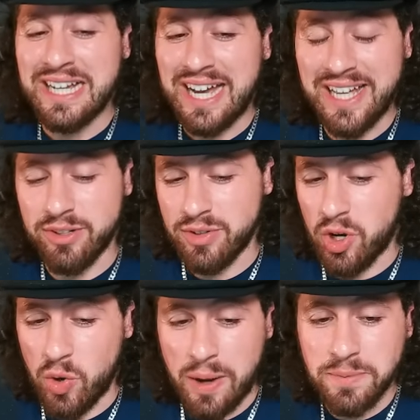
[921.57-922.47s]
I don't
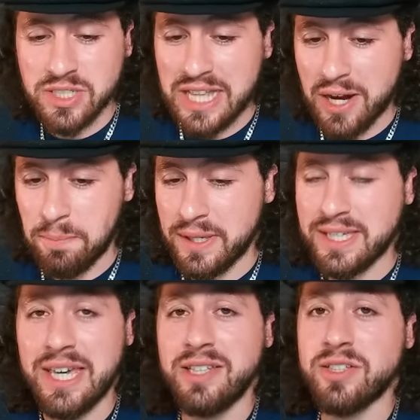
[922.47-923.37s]
know. I'm just not a big
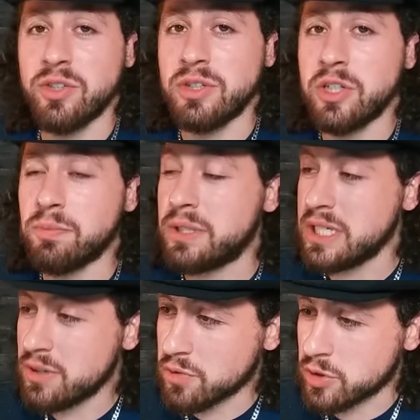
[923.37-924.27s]
Casey O'Neill
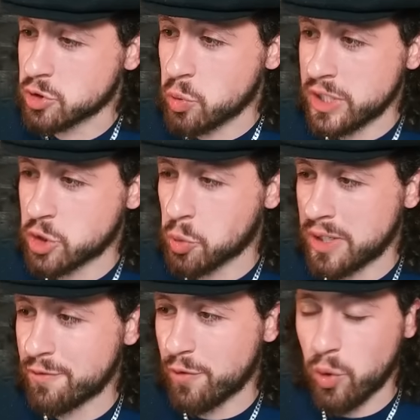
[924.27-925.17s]
believer in
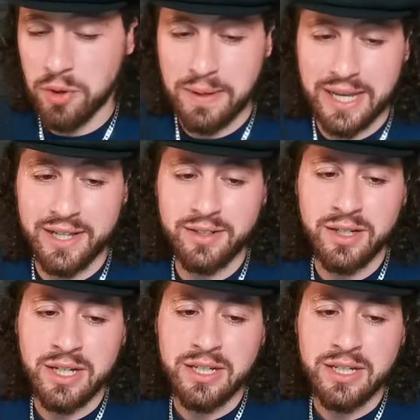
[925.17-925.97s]
2024, man.